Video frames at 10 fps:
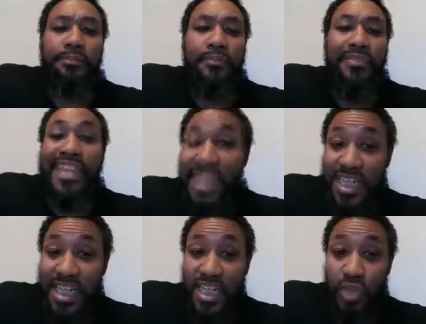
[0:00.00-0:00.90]

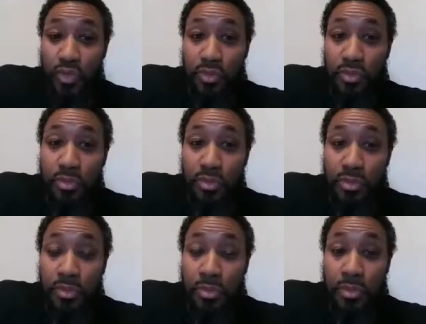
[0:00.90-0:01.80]
This issue.
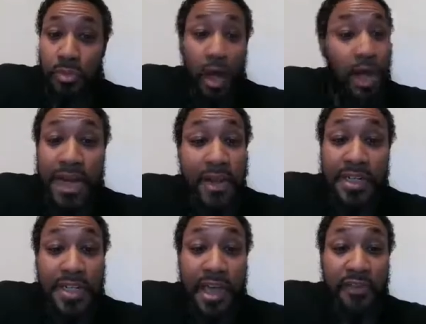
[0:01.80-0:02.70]
All that other
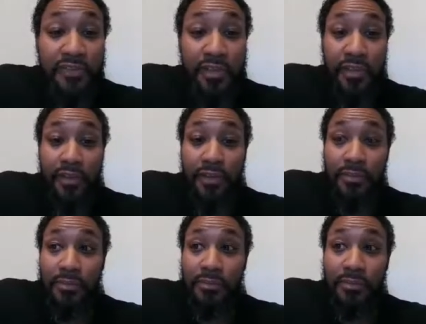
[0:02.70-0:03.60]
stuff,
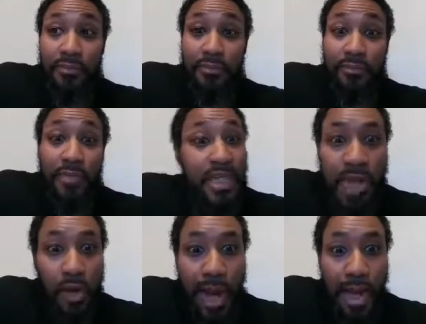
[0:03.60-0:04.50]
he's
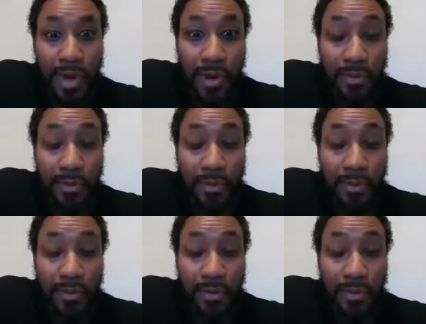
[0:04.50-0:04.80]
not right about.